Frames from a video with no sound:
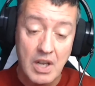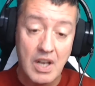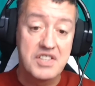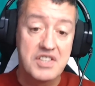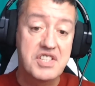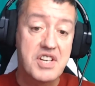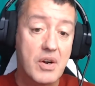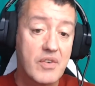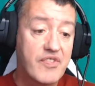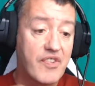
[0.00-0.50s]

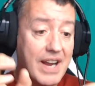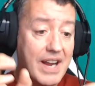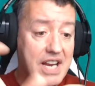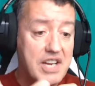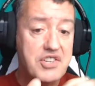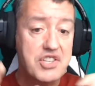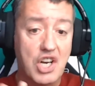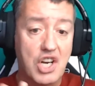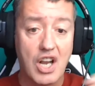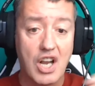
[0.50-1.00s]
So for
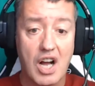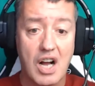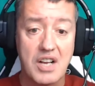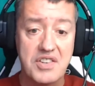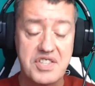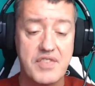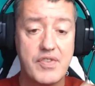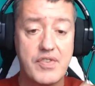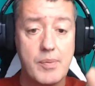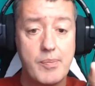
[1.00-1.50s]
each
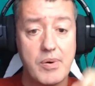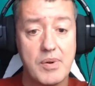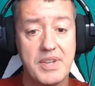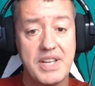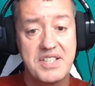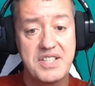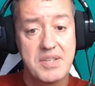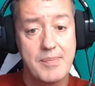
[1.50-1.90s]
class, if you need